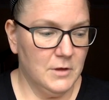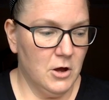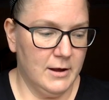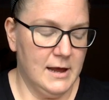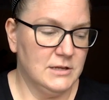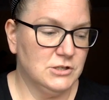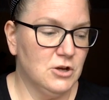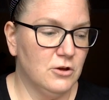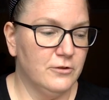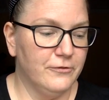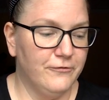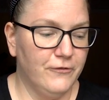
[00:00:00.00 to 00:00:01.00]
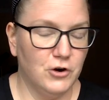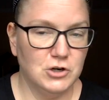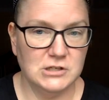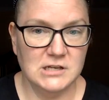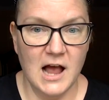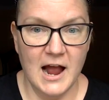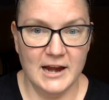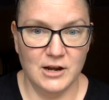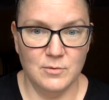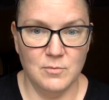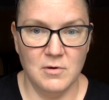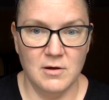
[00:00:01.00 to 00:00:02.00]
Okay, so the first
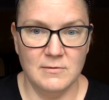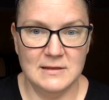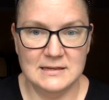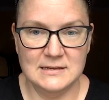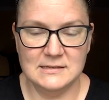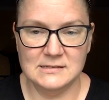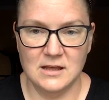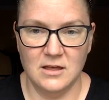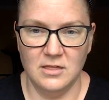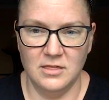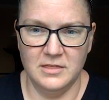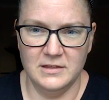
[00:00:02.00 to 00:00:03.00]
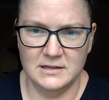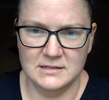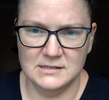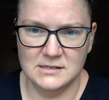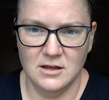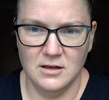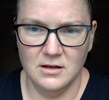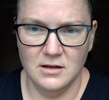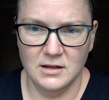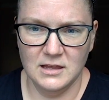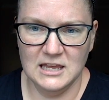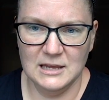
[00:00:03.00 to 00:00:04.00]
item is this
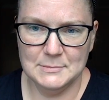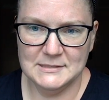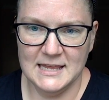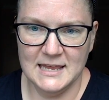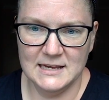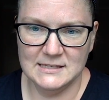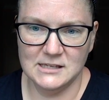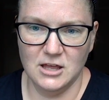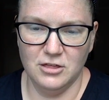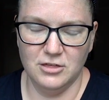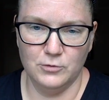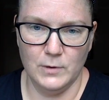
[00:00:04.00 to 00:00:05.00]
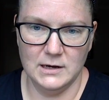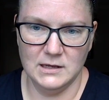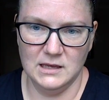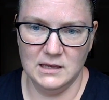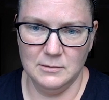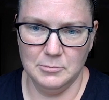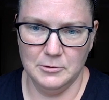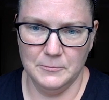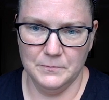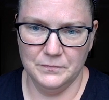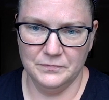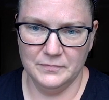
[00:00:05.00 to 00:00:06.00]
Keepsakes Thread Keep.
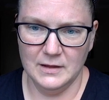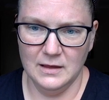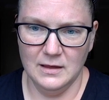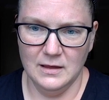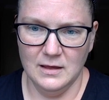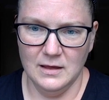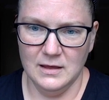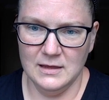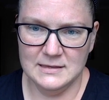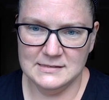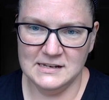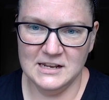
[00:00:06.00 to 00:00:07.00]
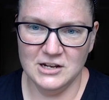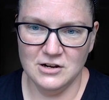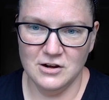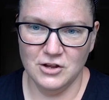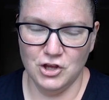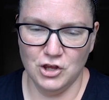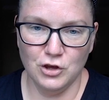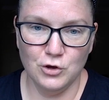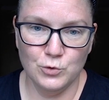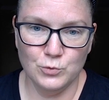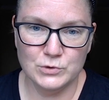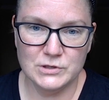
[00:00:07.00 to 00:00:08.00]
Isn't it
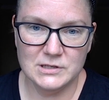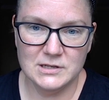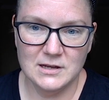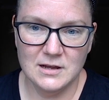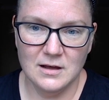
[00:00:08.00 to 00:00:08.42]
cute?